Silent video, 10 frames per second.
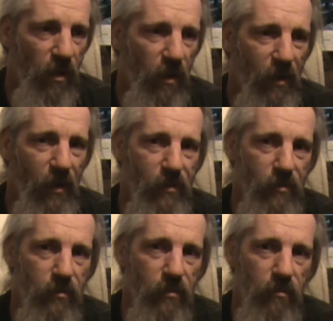and
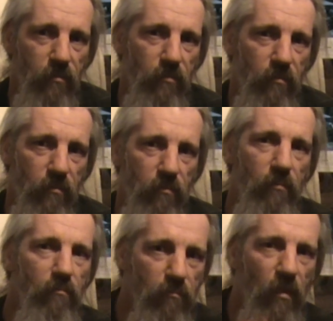
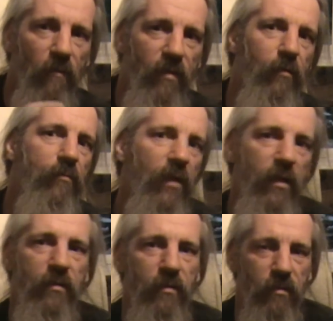have a little
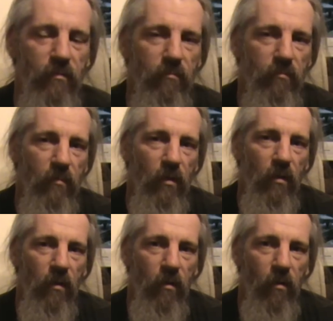tasters and
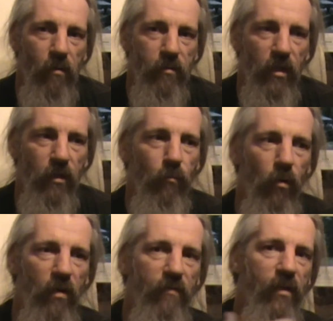tell you
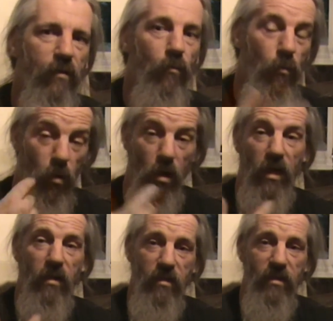what I think, or what I
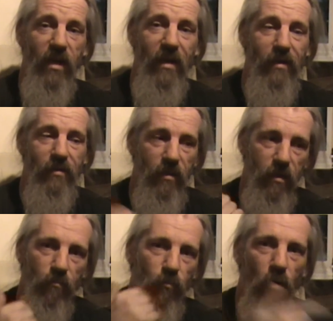can detect, and
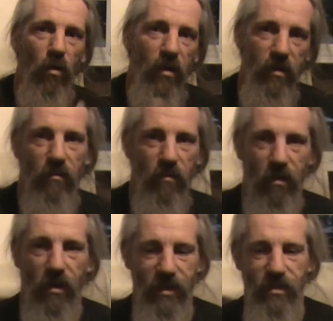then what
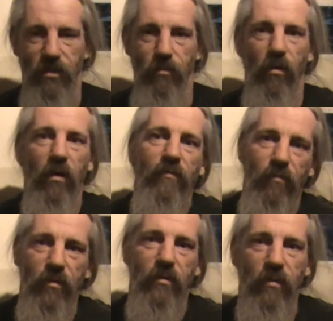I need to do
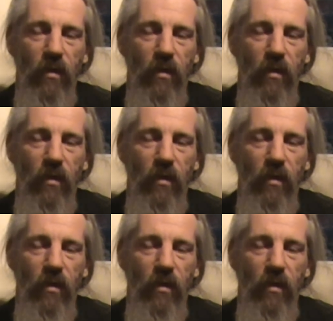afterwards.